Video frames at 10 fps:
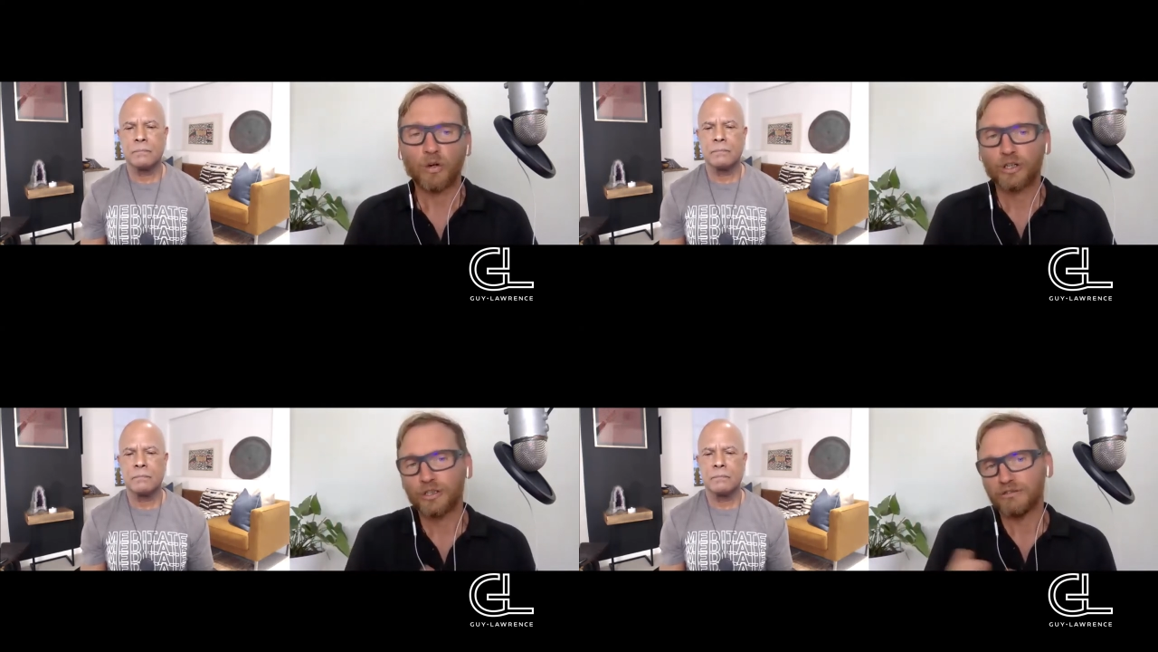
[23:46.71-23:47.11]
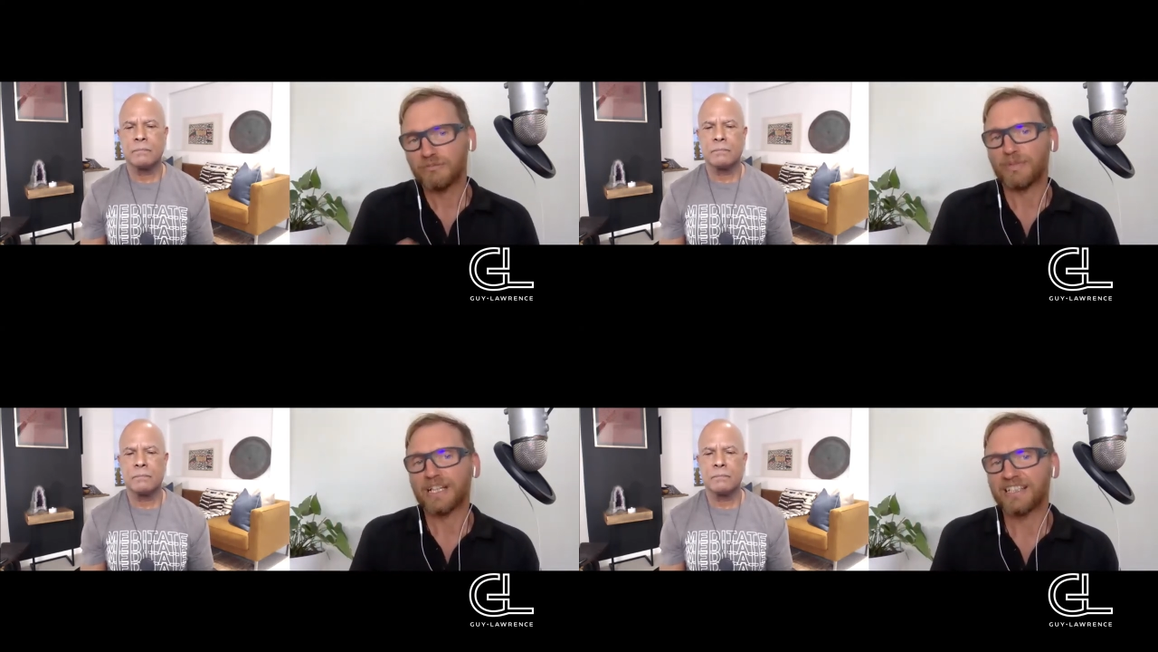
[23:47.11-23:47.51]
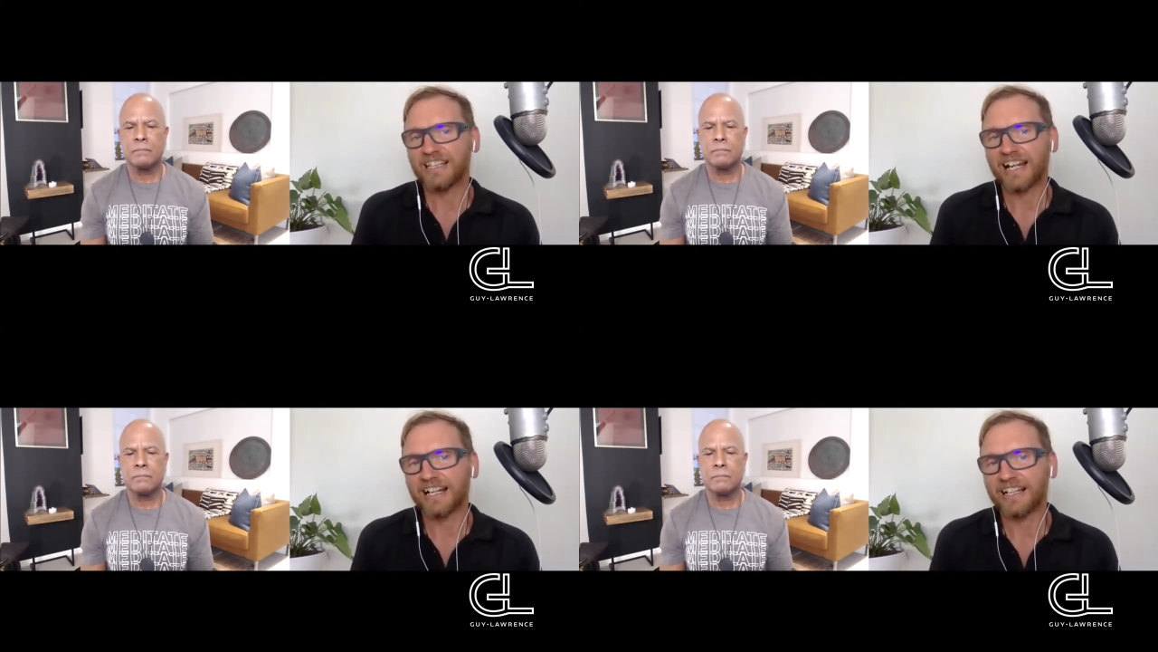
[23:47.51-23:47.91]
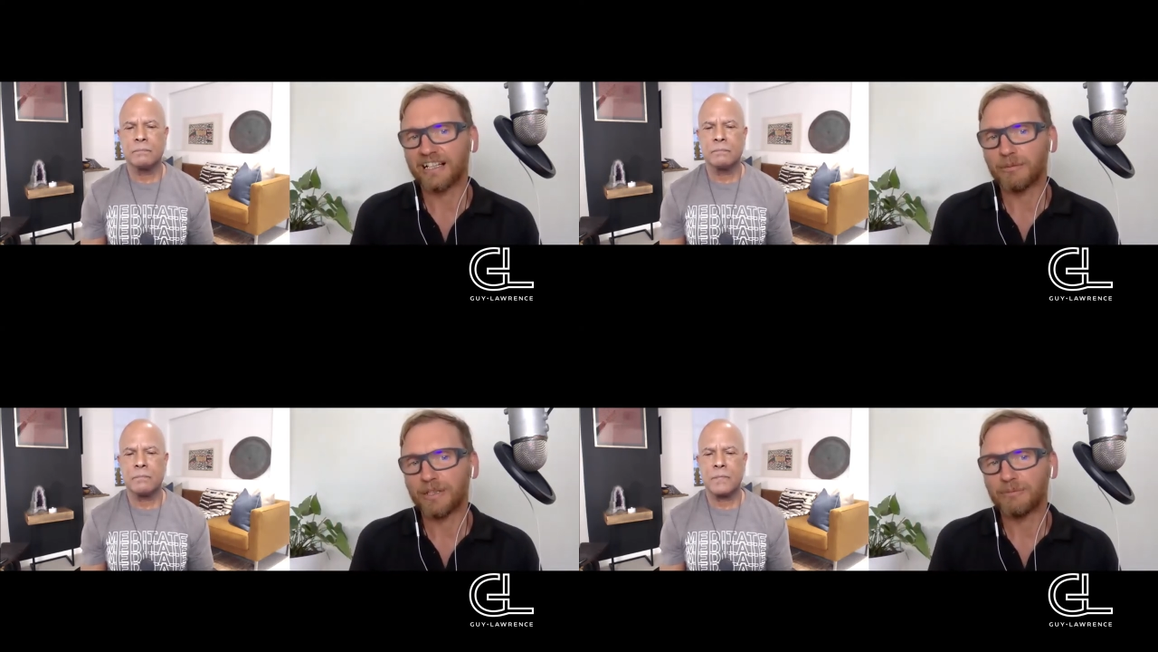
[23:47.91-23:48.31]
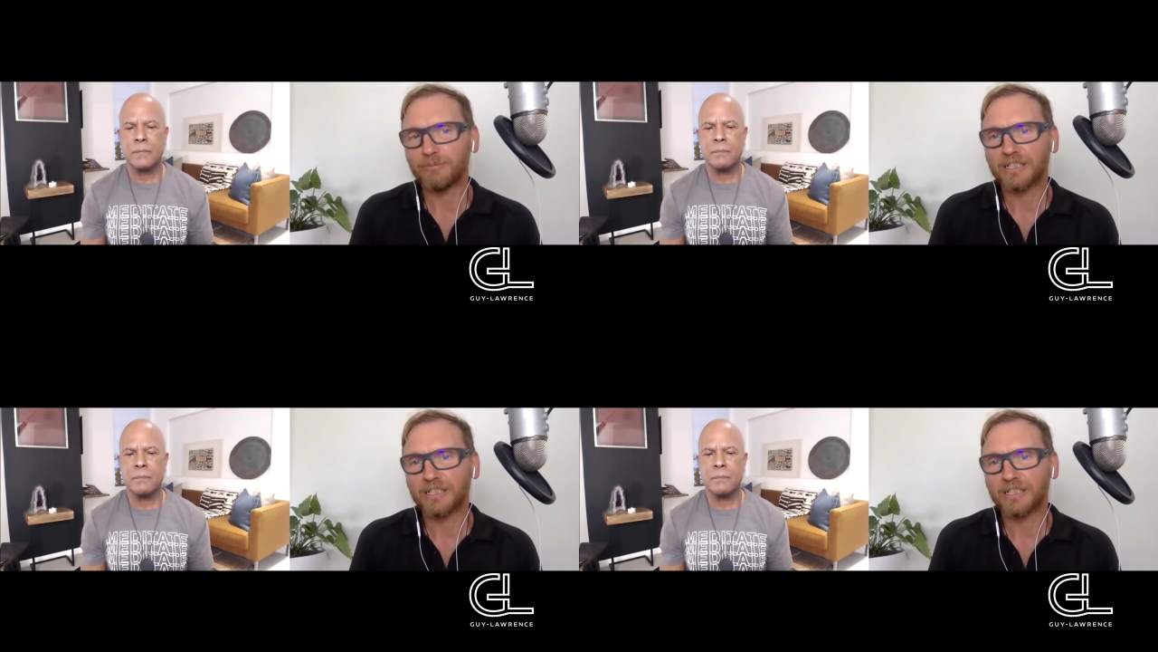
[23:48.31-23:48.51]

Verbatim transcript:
Speaker 1: Could you speak to that a little bit?